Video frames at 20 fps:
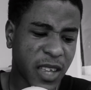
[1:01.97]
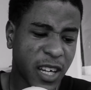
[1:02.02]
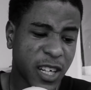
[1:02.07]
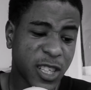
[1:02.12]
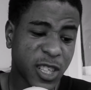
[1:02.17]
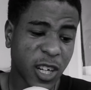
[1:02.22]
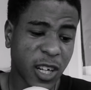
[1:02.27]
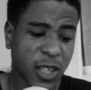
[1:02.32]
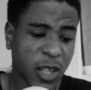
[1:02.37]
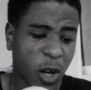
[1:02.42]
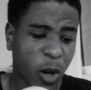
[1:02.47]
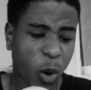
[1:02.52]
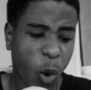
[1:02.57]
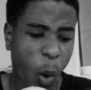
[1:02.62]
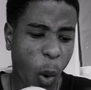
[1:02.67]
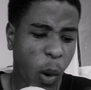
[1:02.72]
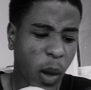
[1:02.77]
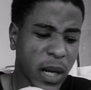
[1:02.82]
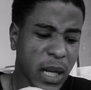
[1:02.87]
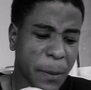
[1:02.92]
thing shut
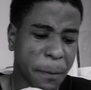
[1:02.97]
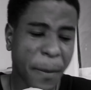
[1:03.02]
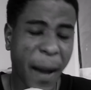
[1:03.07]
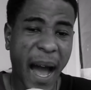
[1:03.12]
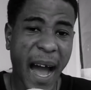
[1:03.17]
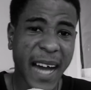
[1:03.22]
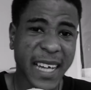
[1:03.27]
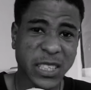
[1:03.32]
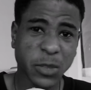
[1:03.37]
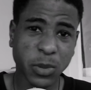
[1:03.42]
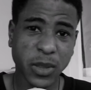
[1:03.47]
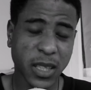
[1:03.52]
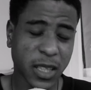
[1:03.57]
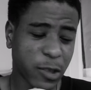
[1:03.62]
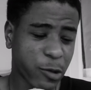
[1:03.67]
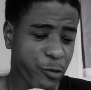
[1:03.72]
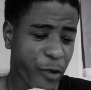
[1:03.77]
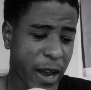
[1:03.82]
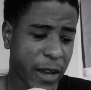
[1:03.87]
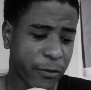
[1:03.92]
down all the bars with
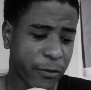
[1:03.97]
its